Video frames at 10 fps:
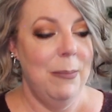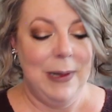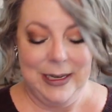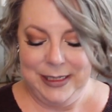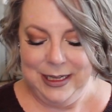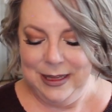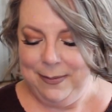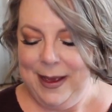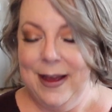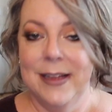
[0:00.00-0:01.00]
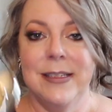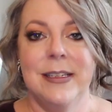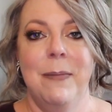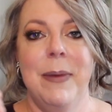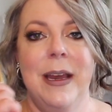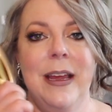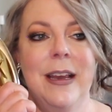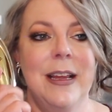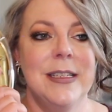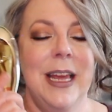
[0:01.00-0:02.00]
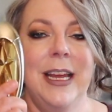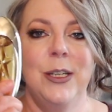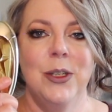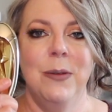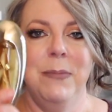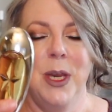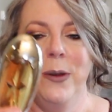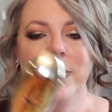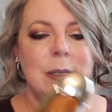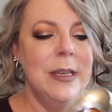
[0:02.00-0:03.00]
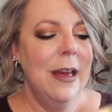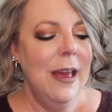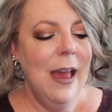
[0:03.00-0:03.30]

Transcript: plenty in the past, but it is Angel Muse.